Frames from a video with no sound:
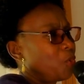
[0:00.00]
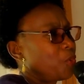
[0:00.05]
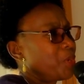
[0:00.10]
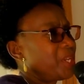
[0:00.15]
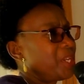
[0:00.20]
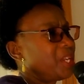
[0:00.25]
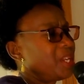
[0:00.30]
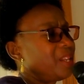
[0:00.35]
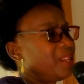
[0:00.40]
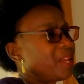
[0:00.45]
We
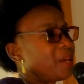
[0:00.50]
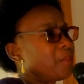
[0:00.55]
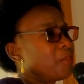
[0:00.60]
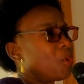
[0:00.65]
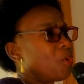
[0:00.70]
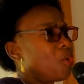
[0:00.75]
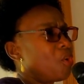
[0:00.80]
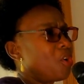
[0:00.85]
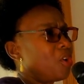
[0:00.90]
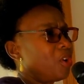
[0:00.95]
need
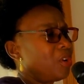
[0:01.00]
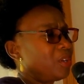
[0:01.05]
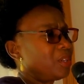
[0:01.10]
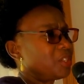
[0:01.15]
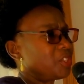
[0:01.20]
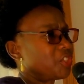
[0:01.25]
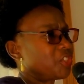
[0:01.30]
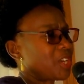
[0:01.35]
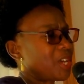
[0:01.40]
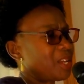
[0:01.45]
them all
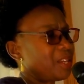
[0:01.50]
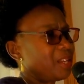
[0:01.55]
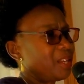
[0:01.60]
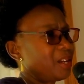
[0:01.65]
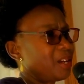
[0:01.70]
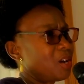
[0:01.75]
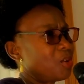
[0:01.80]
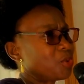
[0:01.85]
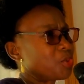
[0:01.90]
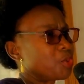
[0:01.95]

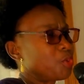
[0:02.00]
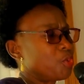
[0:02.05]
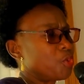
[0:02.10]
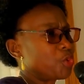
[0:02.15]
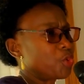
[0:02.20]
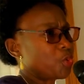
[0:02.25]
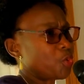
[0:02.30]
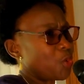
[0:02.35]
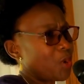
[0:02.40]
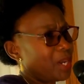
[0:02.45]
churning out
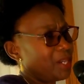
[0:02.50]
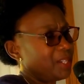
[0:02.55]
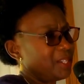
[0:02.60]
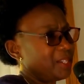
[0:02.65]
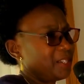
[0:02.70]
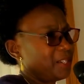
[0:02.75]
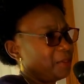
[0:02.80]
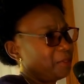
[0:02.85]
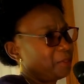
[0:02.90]
good quality.